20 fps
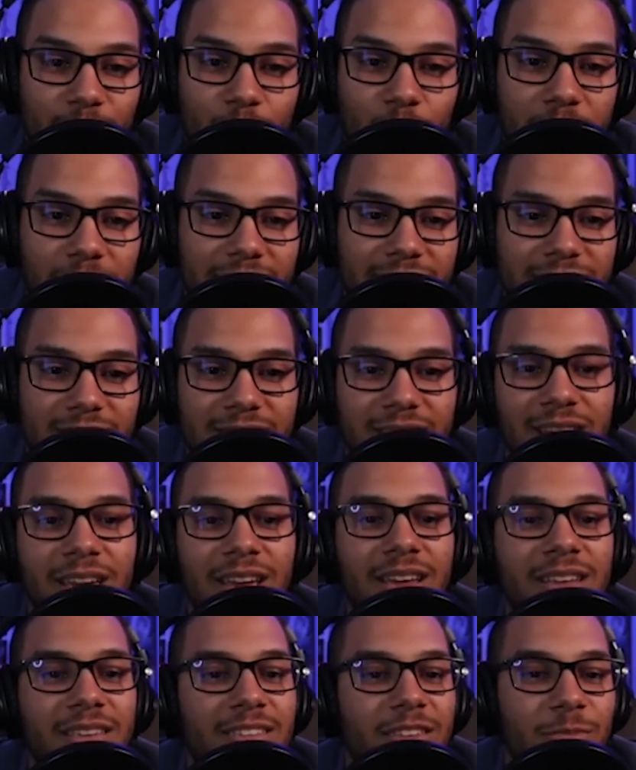quest
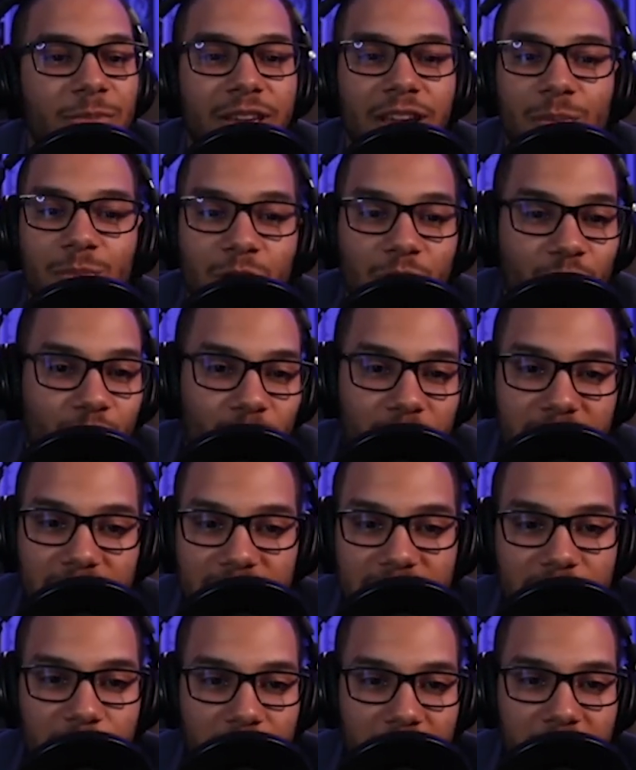to become the
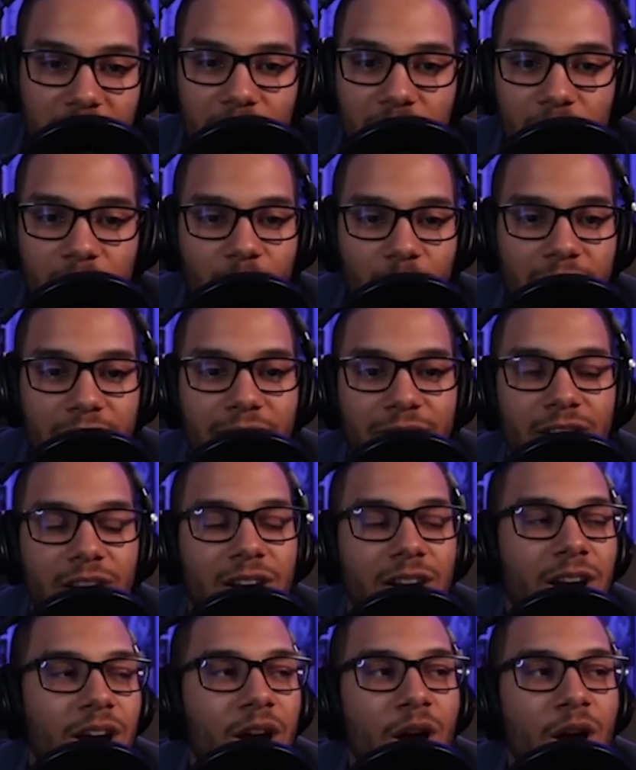greatest mayor or whatever.